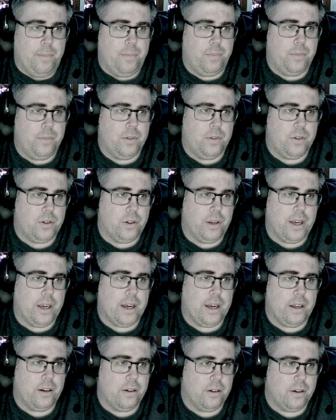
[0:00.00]
So yeah,
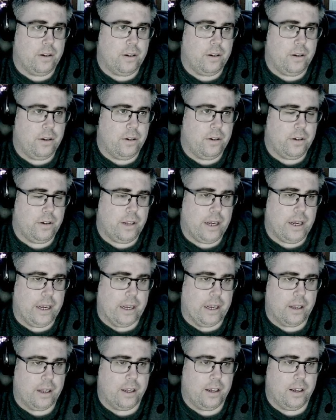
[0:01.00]
you're
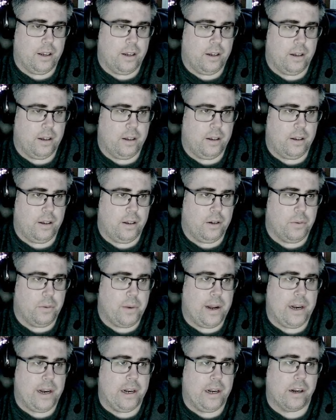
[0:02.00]
like you're
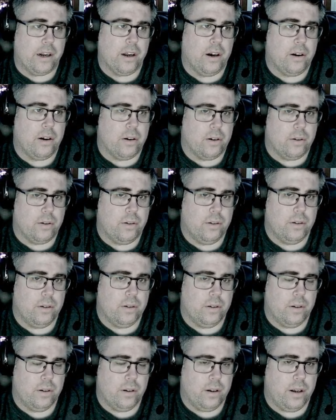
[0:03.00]
ready to go,
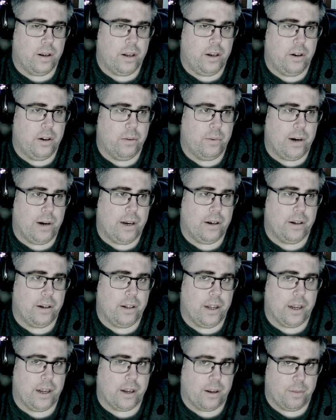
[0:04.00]
and you're wanting to
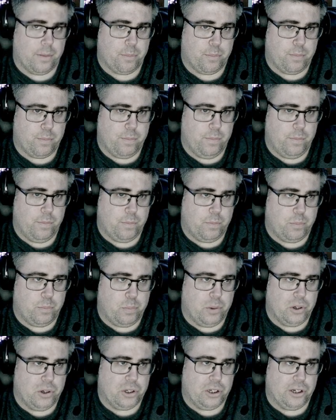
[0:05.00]
like
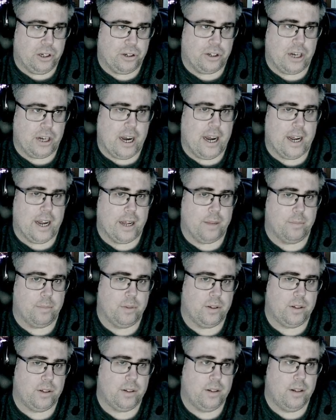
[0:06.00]
push your
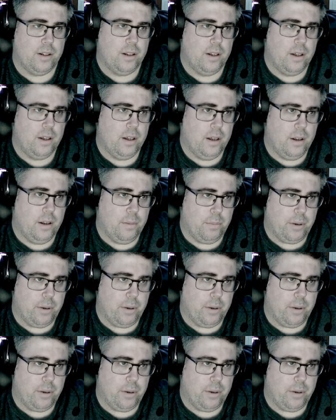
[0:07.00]
times, but